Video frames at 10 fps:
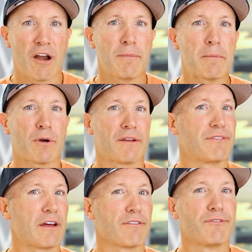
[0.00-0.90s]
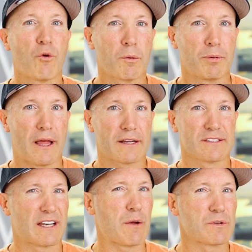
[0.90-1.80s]
I remember I'd found a
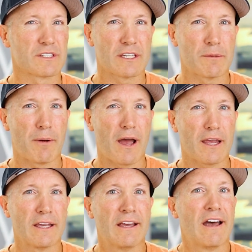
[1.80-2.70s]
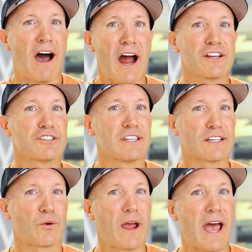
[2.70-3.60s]
fourplex that I was gonna buy. I just
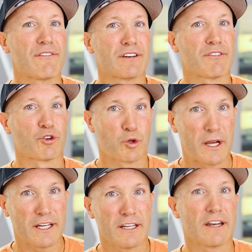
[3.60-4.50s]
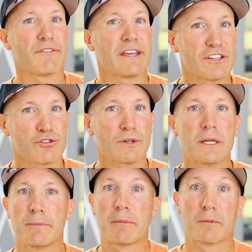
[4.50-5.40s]
didn't quite have enough credit, enough history
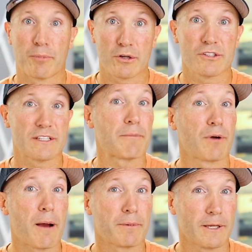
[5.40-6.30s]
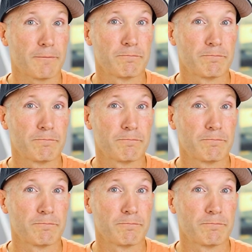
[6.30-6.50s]
to be able to purchase that property.